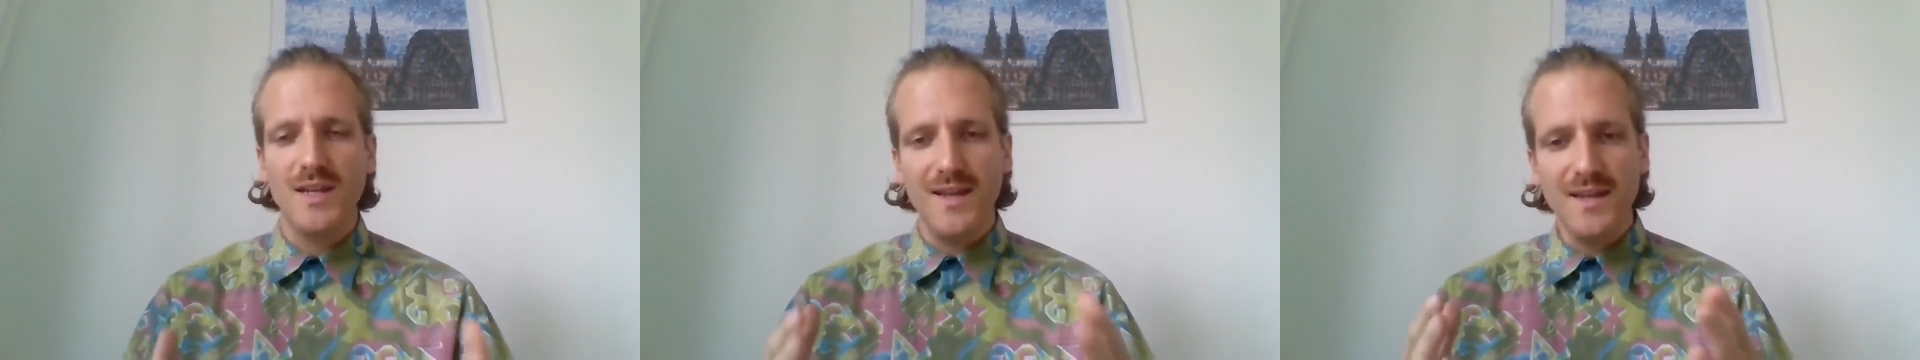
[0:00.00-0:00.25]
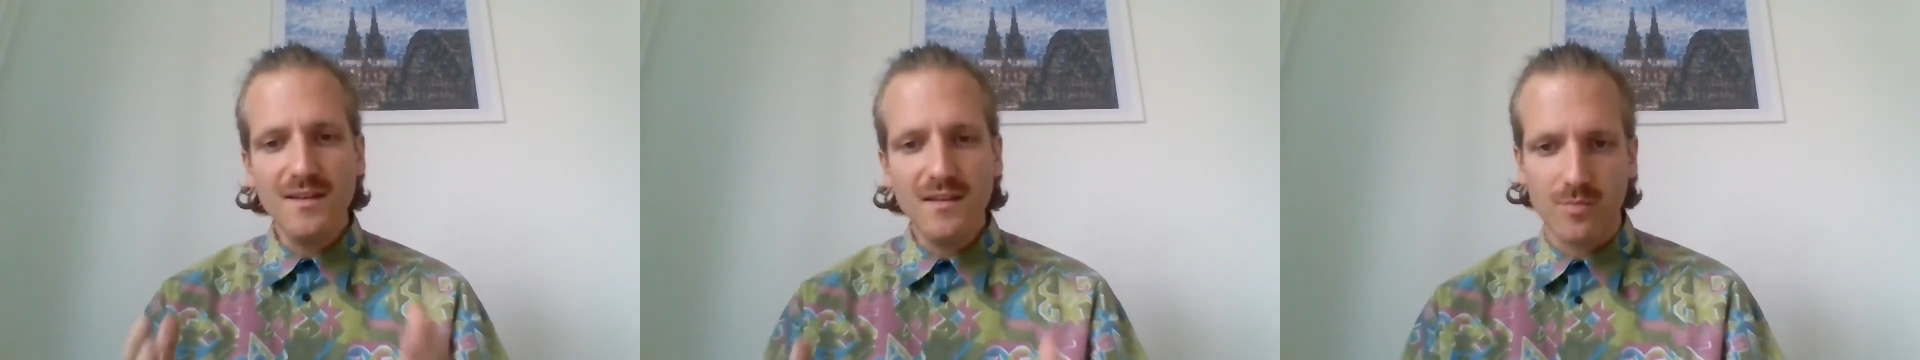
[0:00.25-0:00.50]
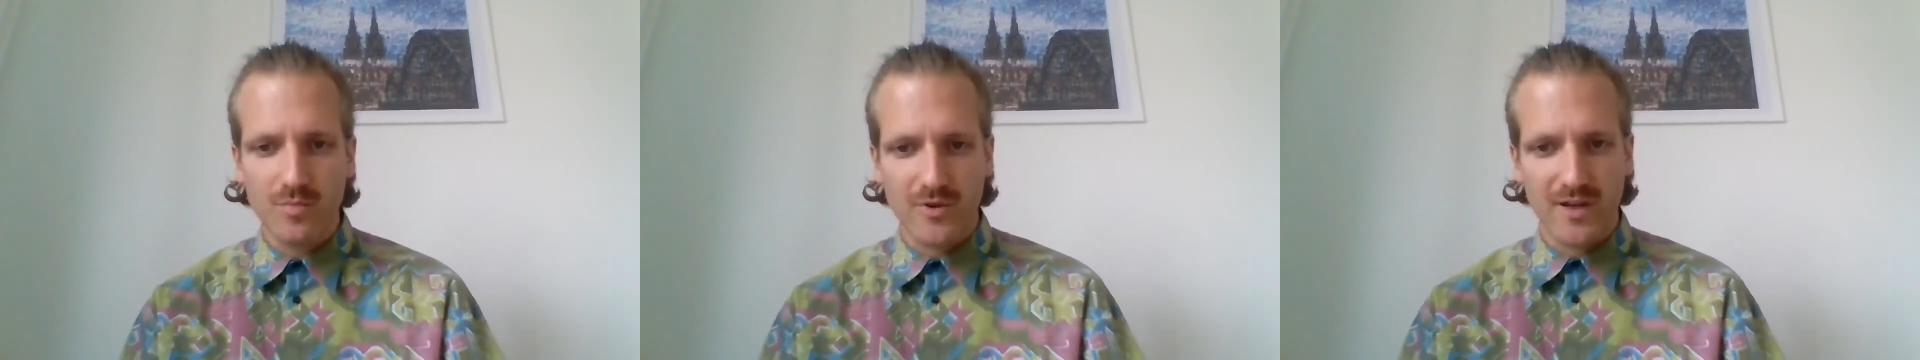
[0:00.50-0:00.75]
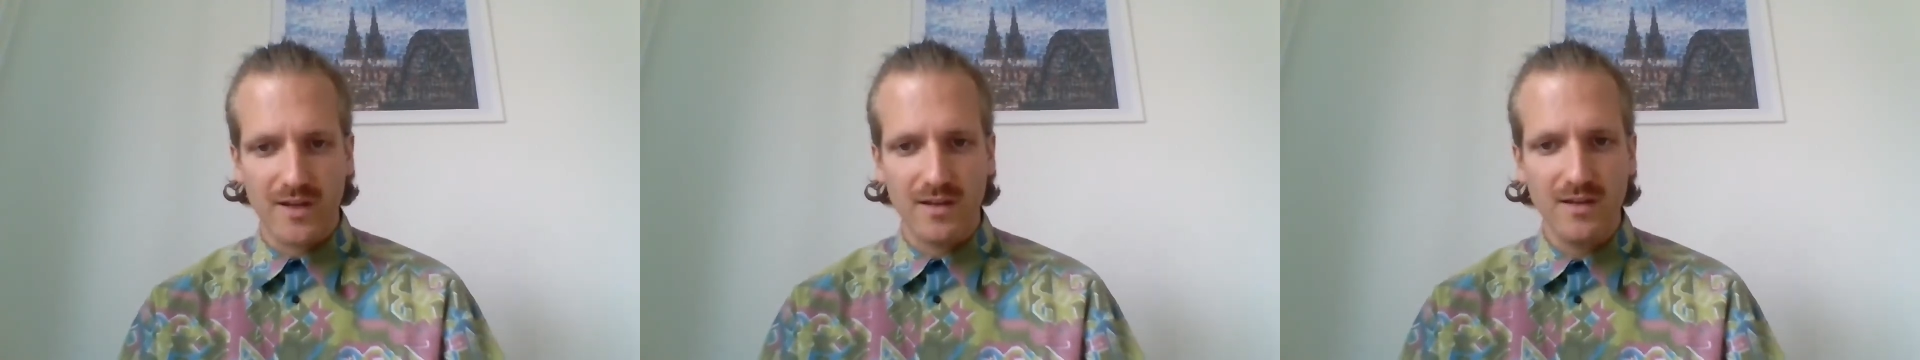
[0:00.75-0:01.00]

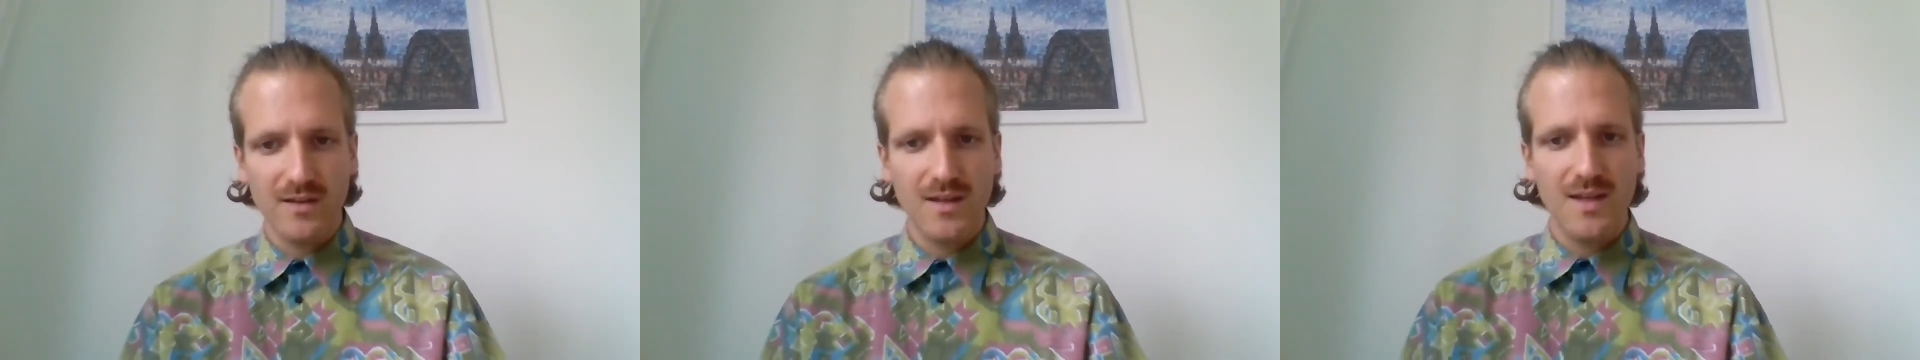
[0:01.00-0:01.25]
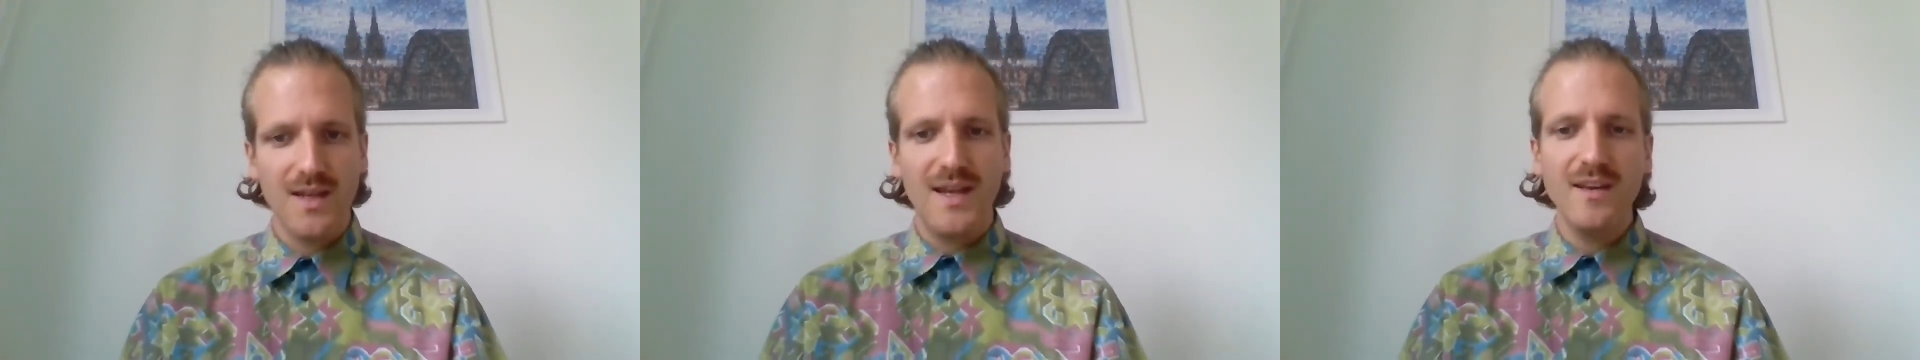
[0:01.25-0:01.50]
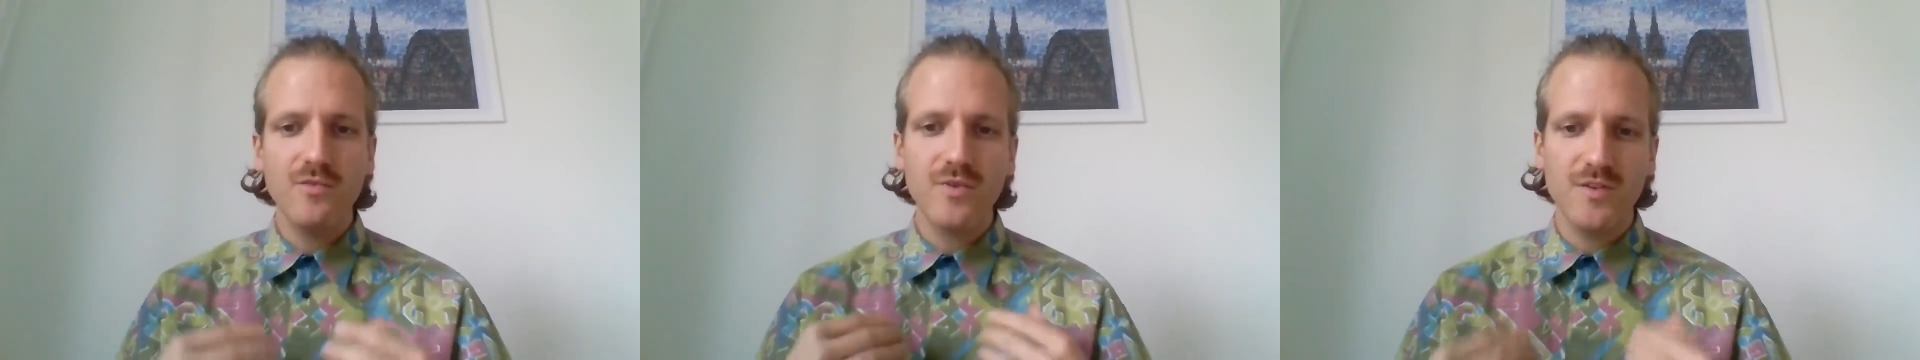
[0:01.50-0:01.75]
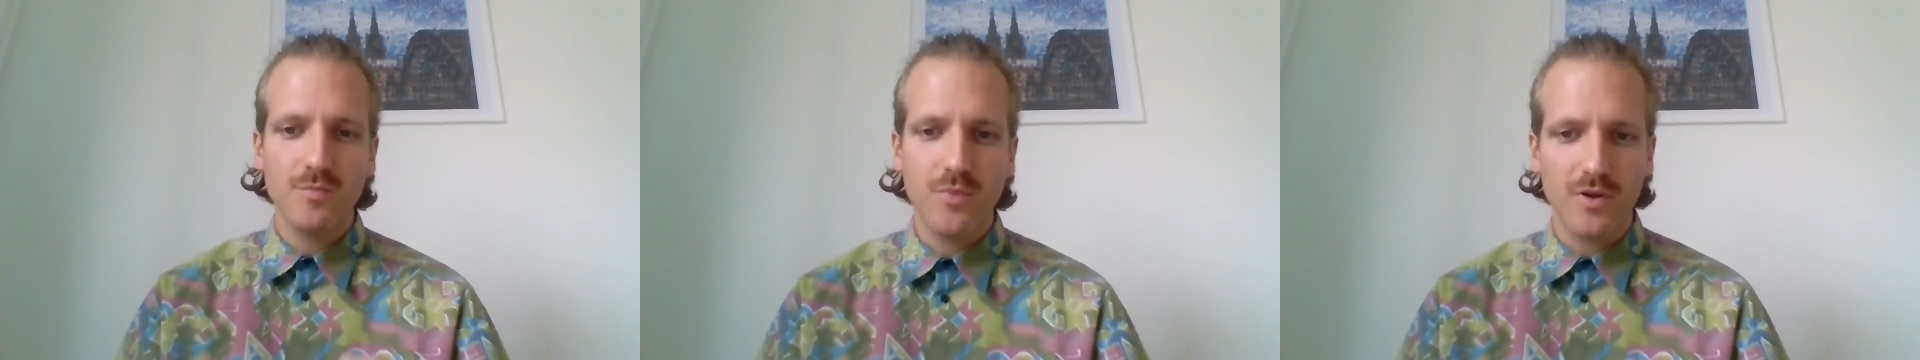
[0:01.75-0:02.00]
interpret it, and
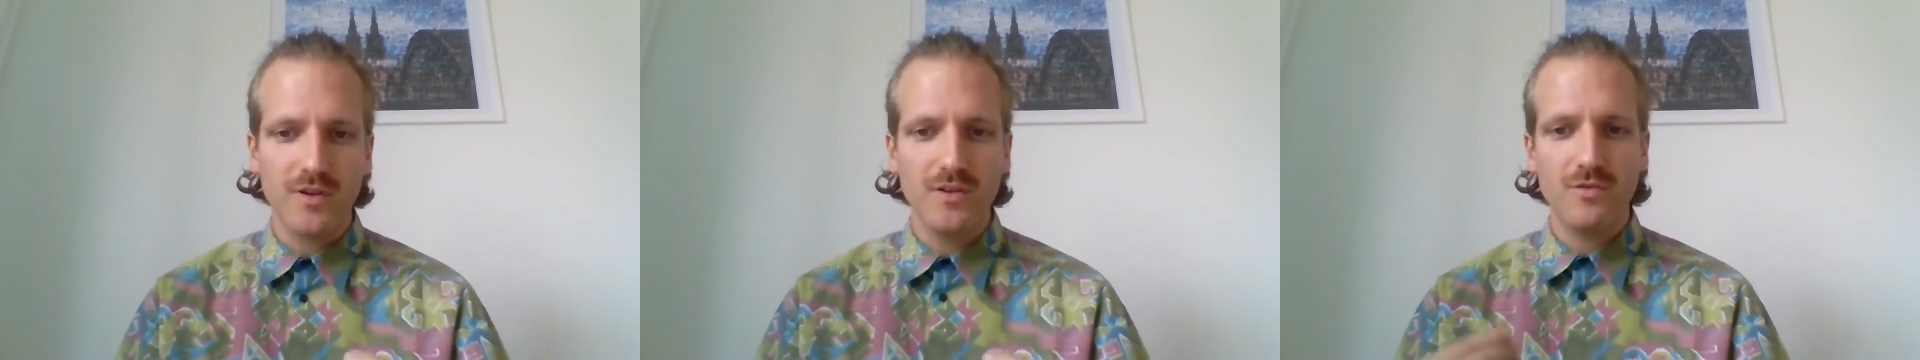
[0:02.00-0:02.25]
respond